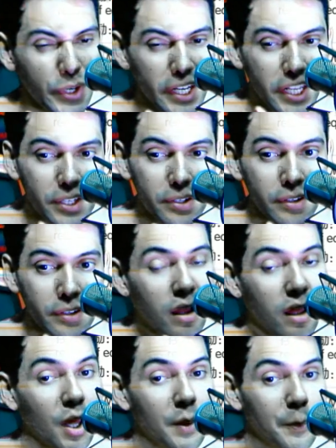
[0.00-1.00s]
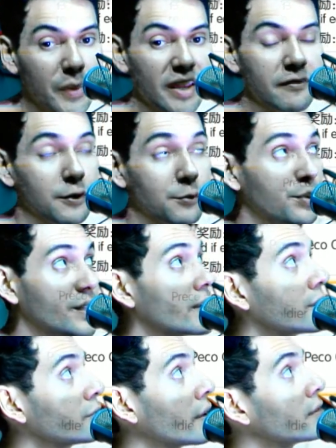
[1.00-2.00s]
pretty good on
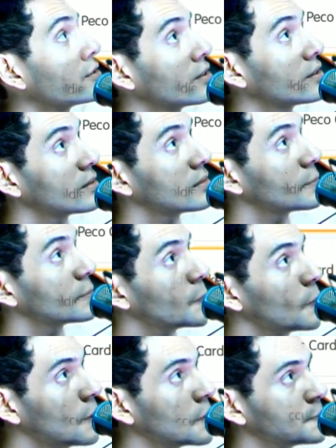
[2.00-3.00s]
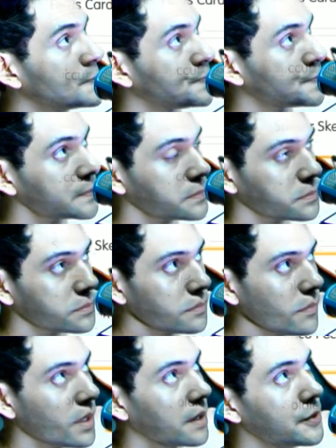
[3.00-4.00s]
PvP as well. So
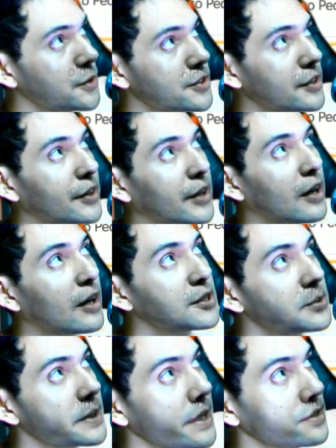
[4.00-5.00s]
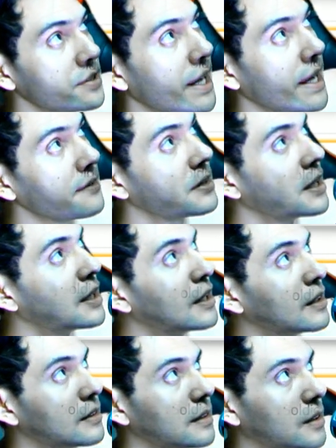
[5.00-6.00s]
these are the cards we're going to have.
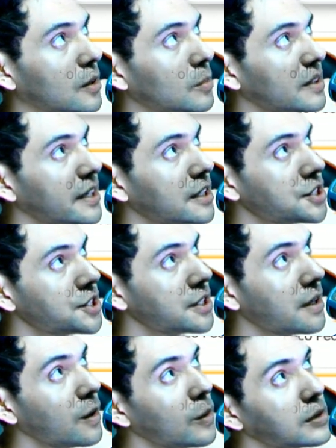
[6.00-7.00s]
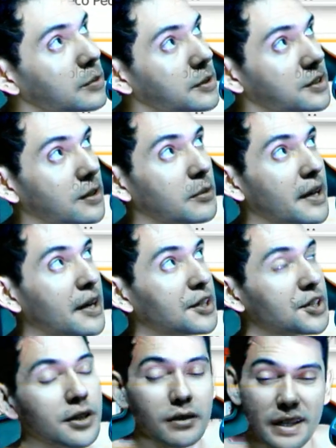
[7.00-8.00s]
The Goblin Archer. Oh, the plus the Goblin
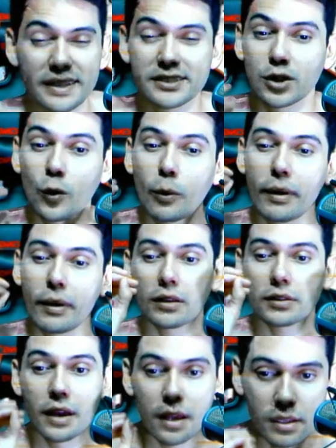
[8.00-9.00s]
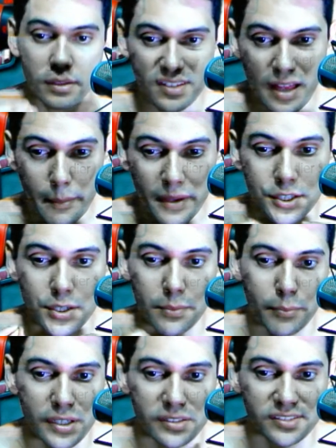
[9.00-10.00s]
Archer. No, let's go about damage
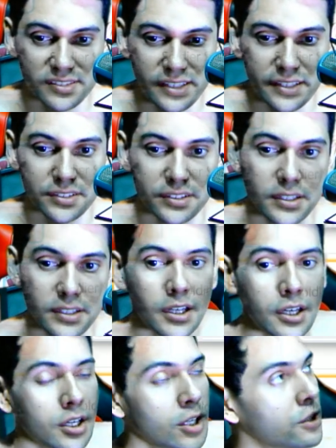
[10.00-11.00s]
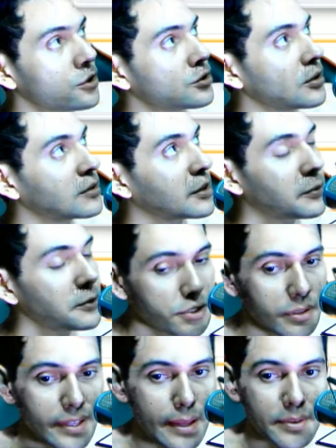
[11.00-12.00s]
percent. So the
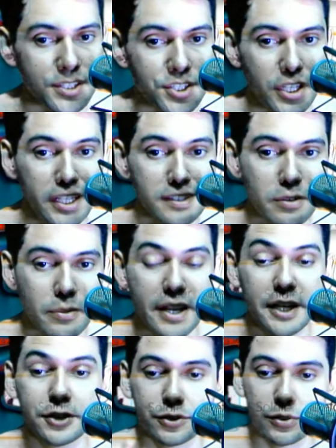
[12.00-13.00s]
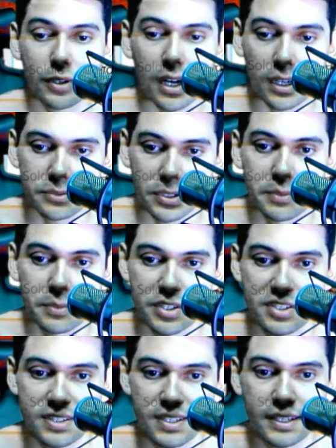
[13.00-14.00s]
critical damage is already
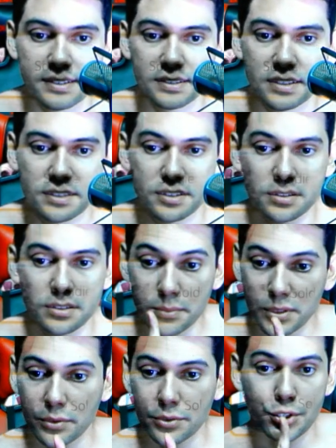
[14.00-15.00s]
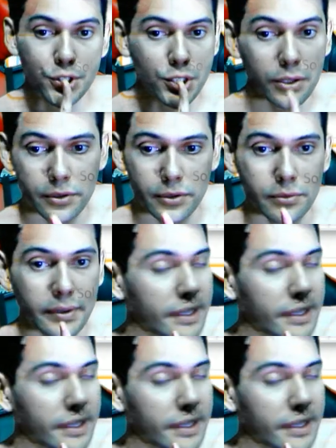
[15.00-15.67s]
200%. I'm going to show you